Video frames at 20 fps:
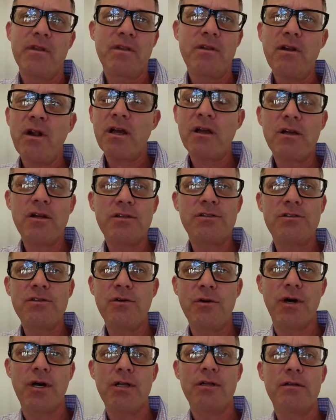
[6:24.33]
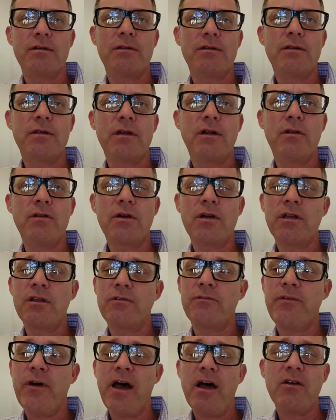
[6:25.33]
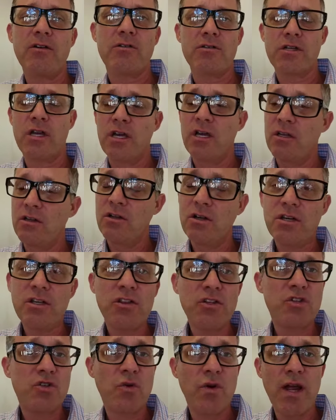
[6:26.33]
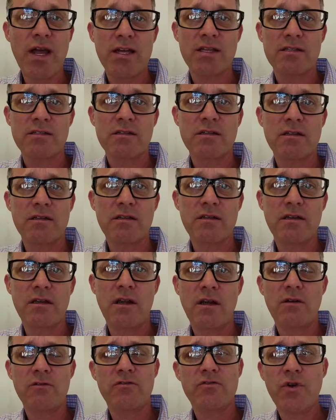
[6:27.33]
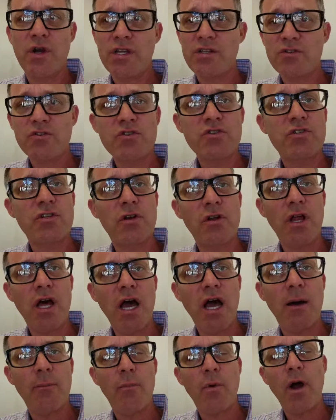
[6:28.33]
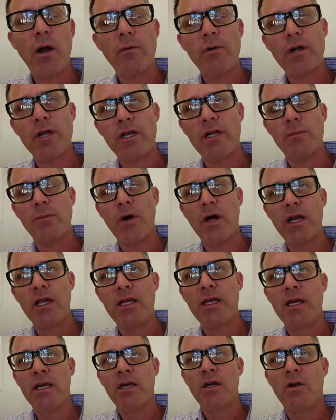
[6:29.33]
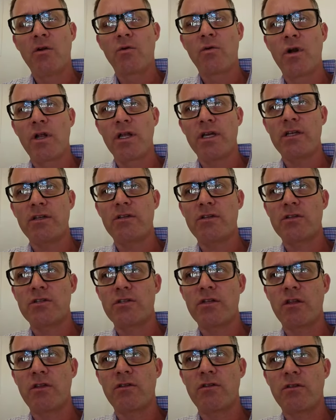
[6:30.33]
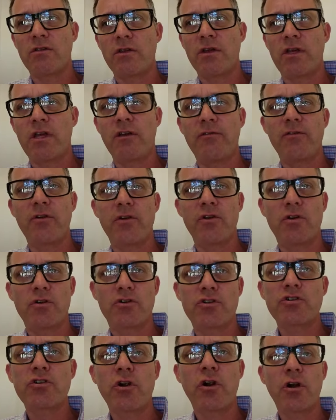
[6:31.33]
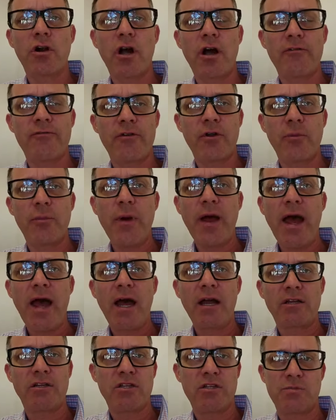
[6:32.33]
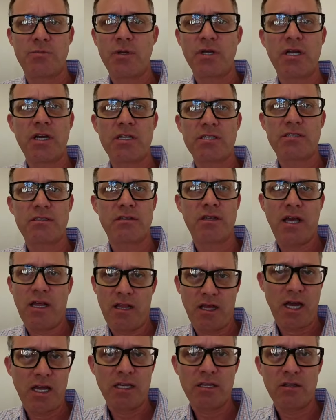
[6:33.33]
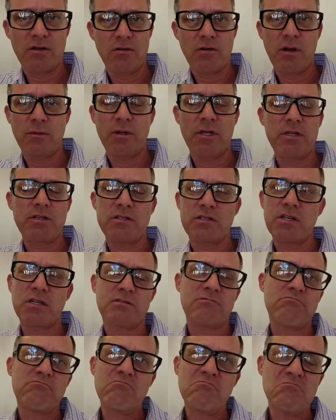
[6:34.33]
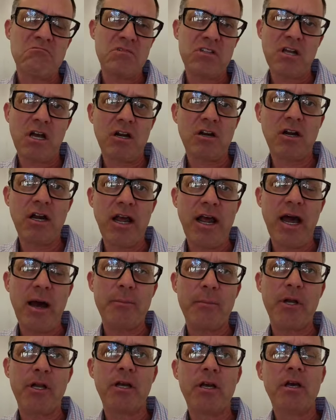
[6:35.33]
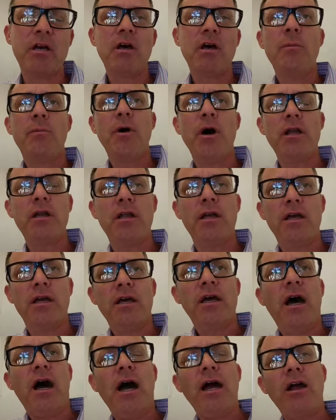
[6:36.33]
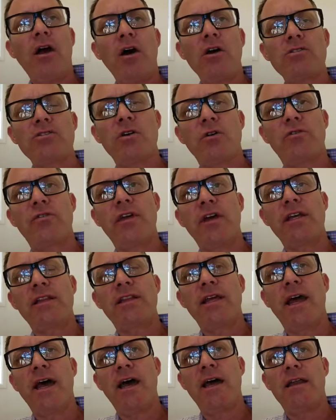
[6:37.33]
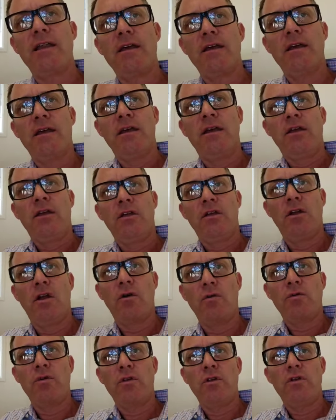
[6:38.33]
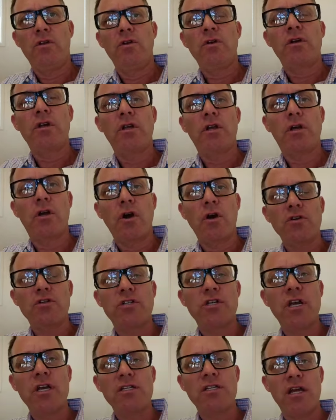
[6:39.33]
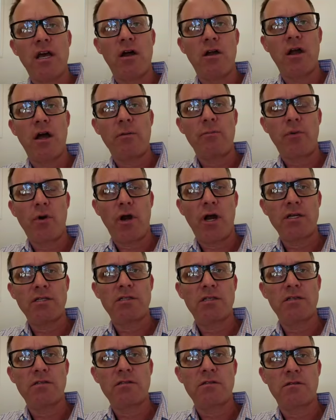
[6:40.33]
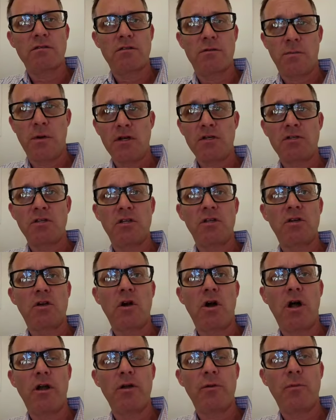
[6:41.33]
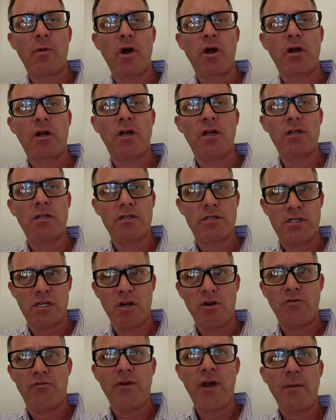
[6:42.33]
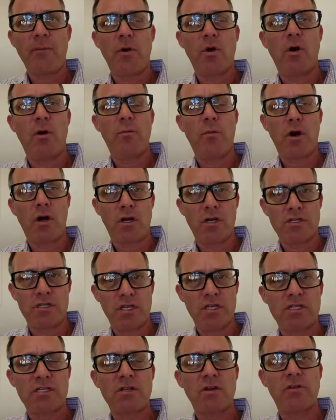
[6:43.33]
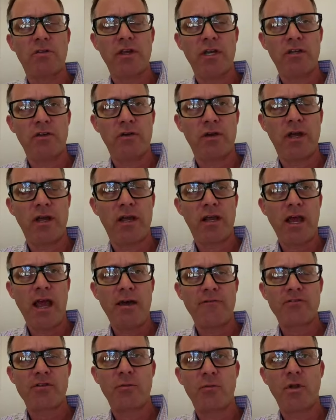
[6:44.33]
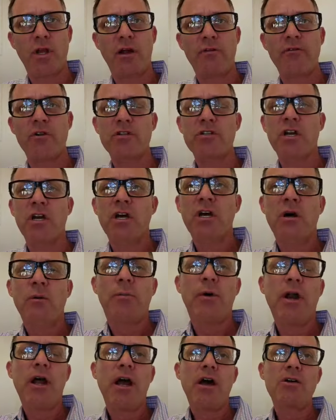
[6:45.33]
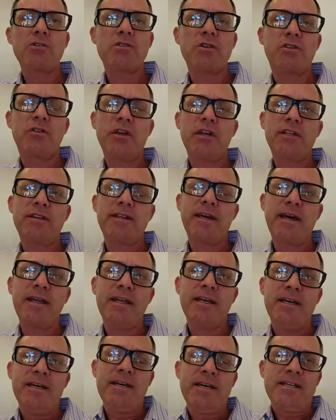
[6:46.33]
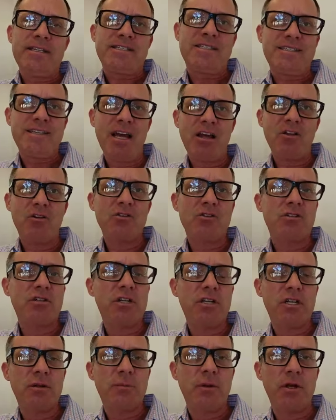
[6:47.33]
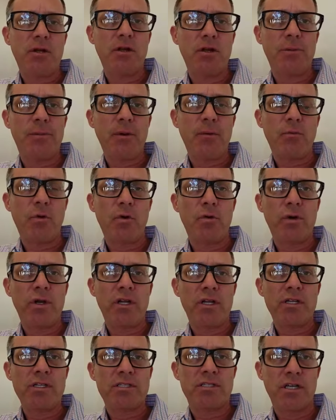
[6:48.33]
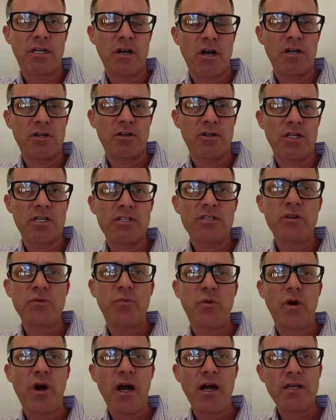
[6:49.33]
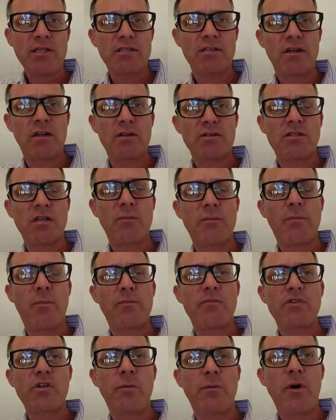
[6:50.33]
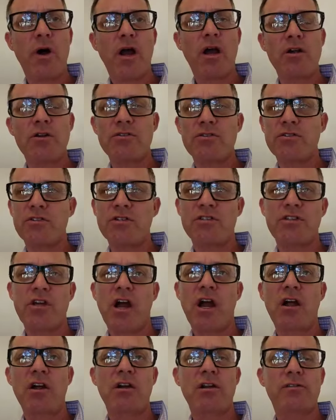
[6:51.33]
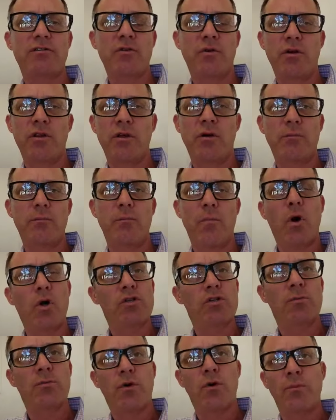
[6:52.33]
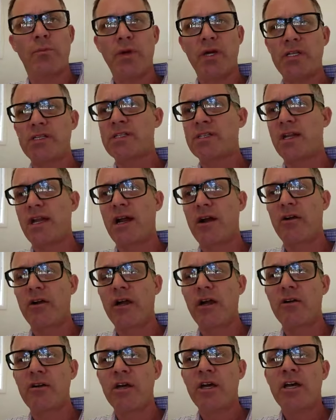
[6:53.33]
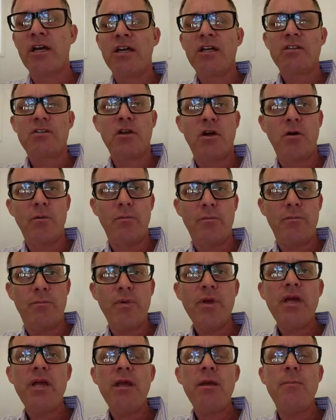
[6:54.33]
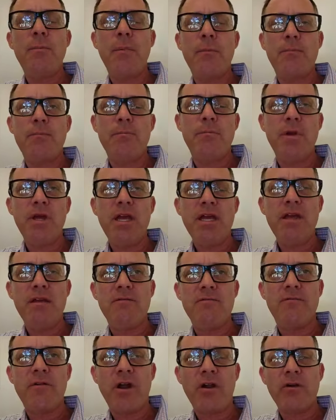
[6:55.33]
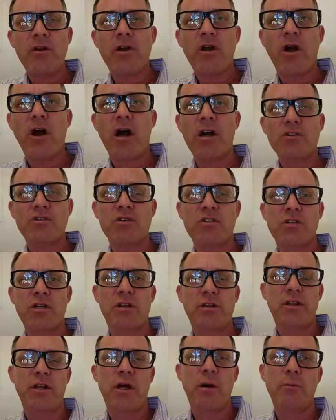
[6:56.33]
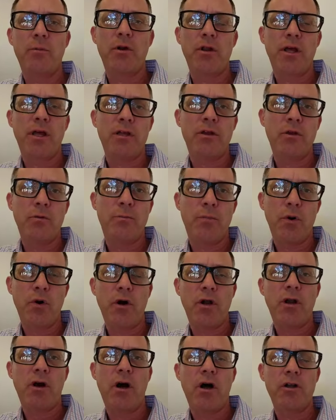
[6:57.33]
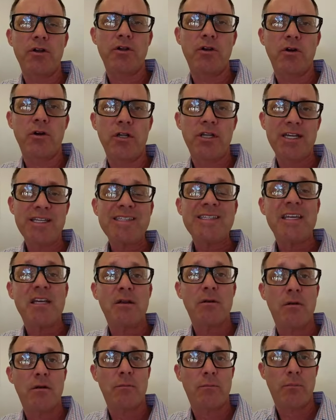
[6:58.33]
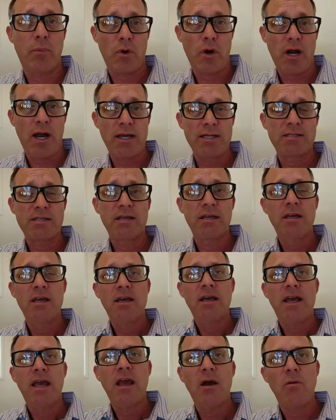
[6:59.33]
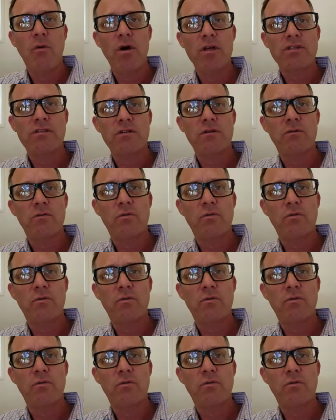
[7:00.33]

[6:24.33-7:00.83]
they're not going to do it you know look at the values look at the trends you know trends are still up why would anybody really just give you your shirt off their back just because they like you i mean it's just it's not going to happen but i also think that you know, you can negotiate down on prices, especially in the condo market. In single family home markets, I still think you have some leverage. But I also think that sellers, you need to be a little bit more realistic on your listing price. You know, some, some buyers are just tired of doing the multiple bid scenario. So be, be very cautious on the number that you put on your listing price and what's